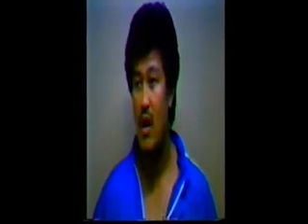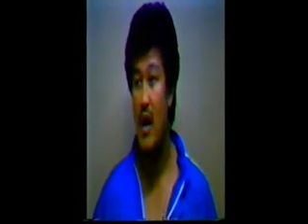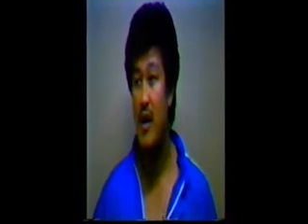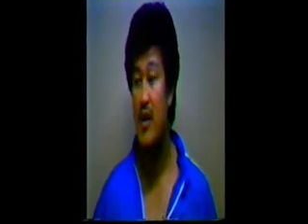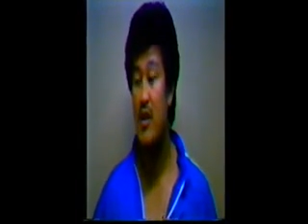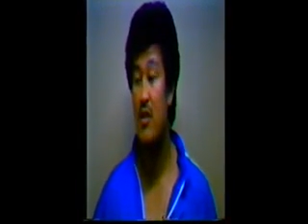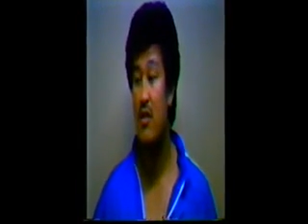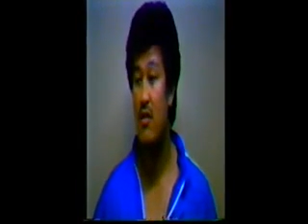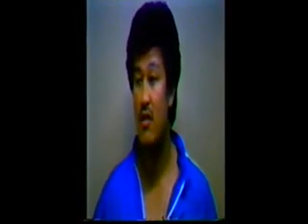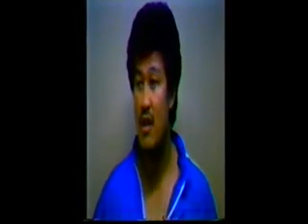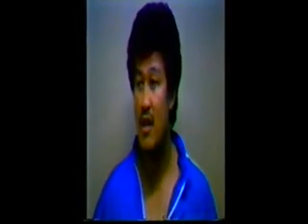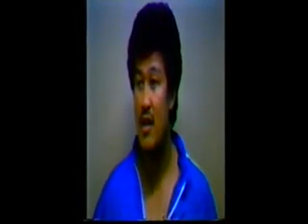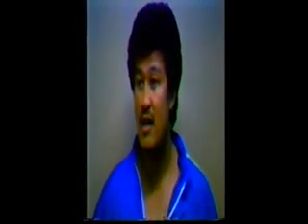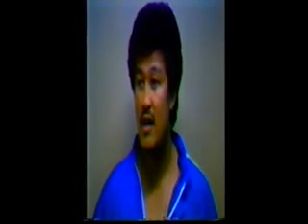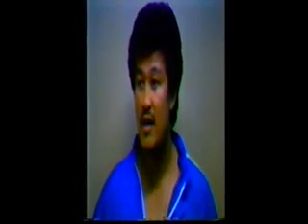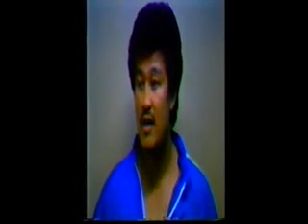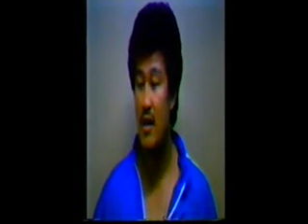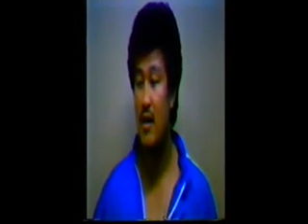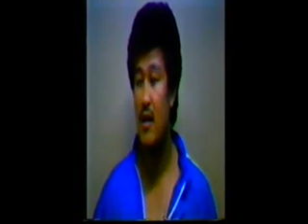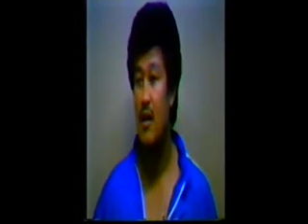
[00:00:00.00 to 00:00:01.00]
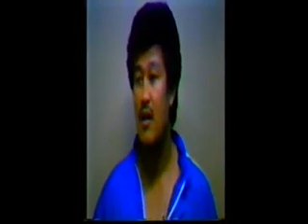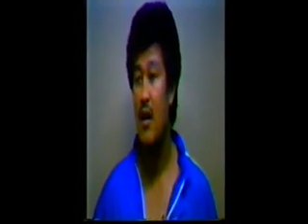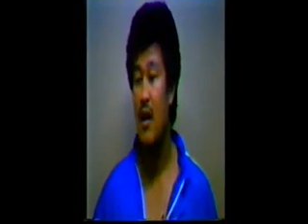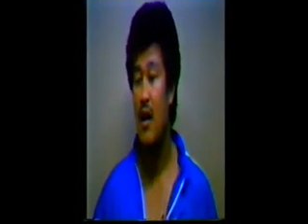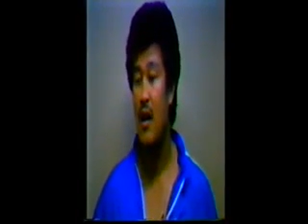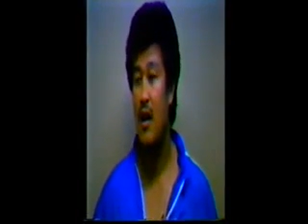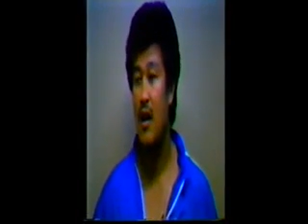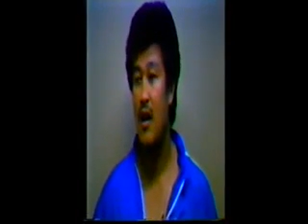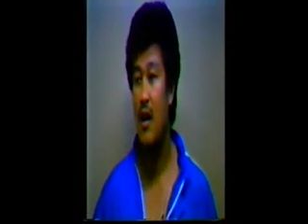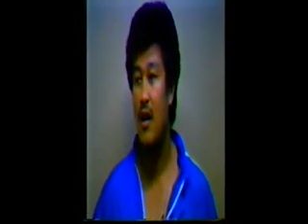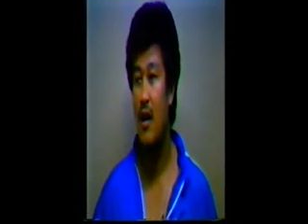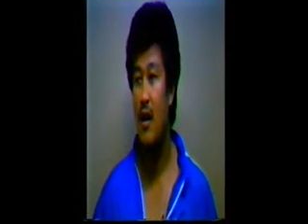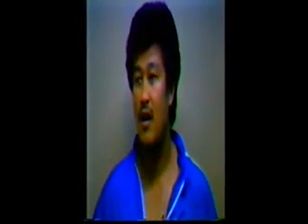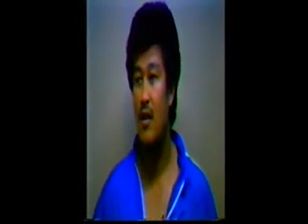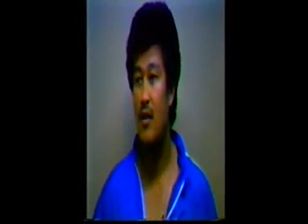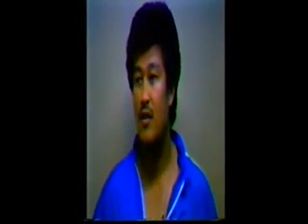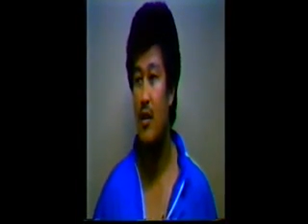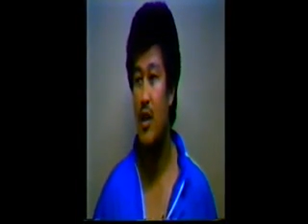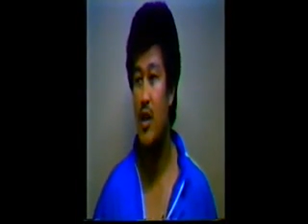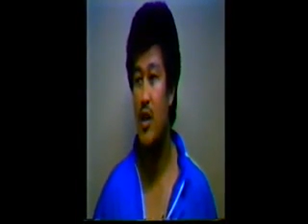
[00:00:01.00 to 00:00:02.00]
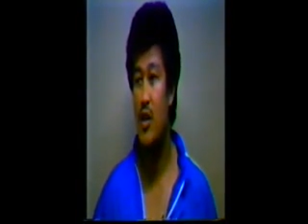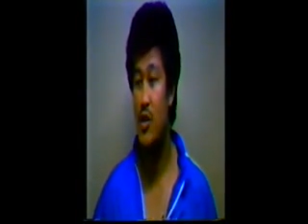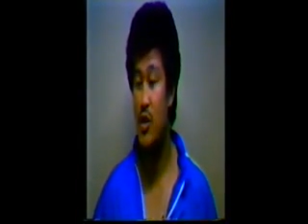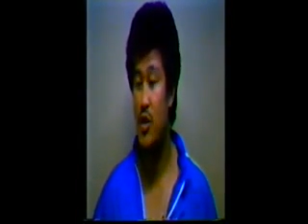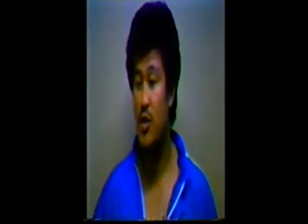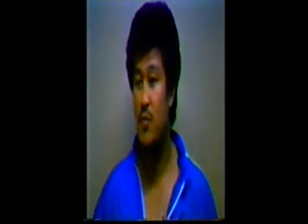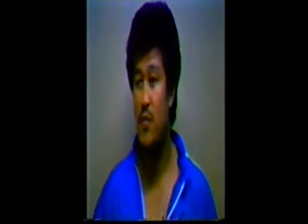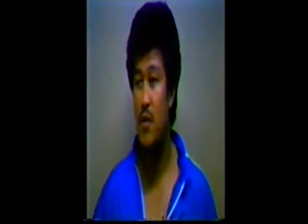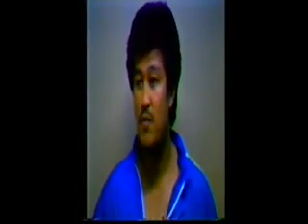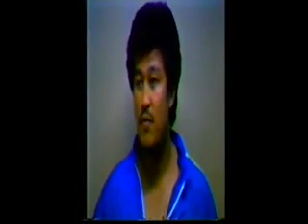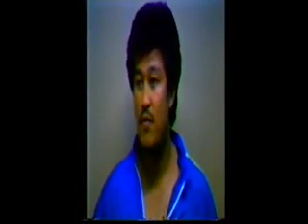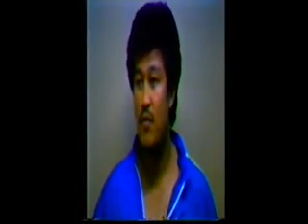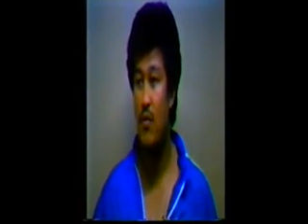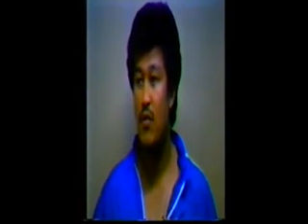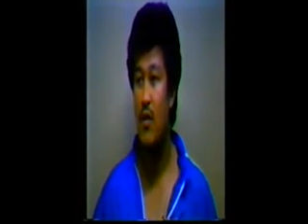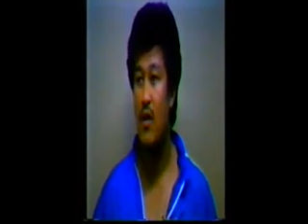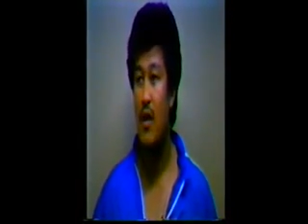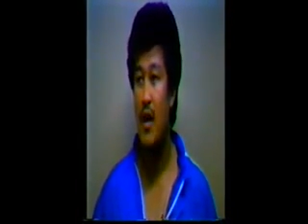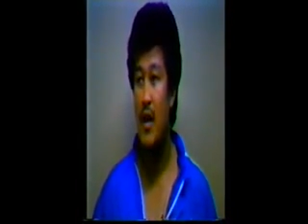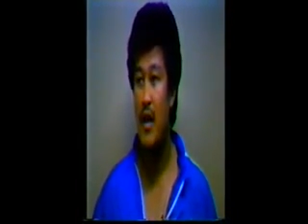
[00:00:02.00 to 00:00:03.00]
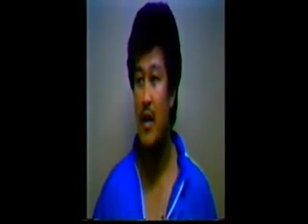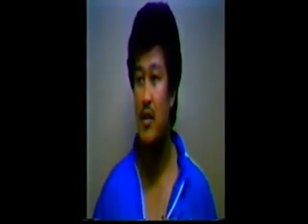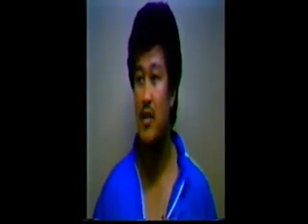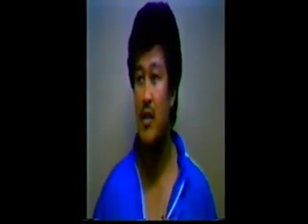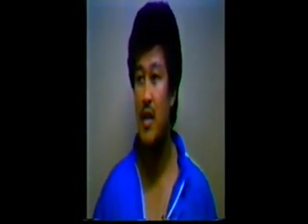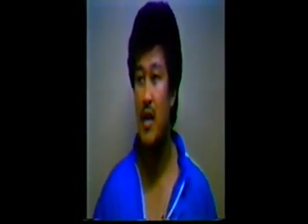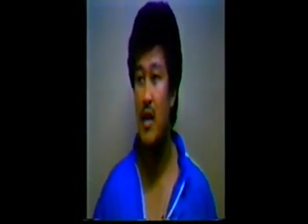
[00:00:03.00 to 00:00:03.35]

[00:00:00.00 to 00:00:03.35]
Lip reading: I didn't think the English people can take